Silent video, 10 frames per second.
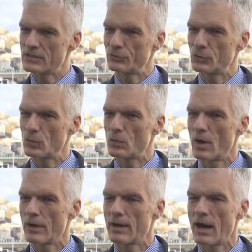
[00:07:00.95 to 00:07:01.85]
view
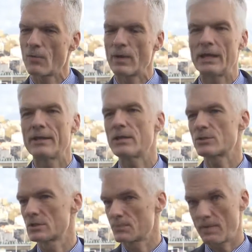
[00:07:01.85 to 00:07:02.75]
on how well
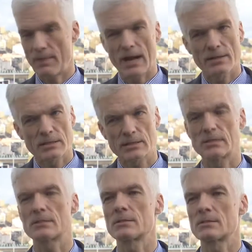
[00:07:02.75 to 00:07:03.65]
nations prepare their
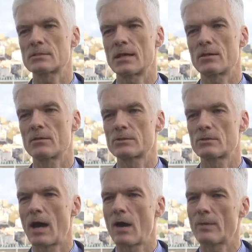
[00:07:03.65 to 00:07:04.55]
citizens and
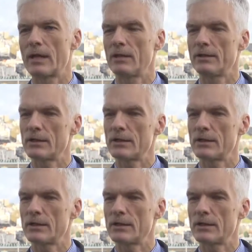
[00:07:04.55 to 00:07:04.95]
also how well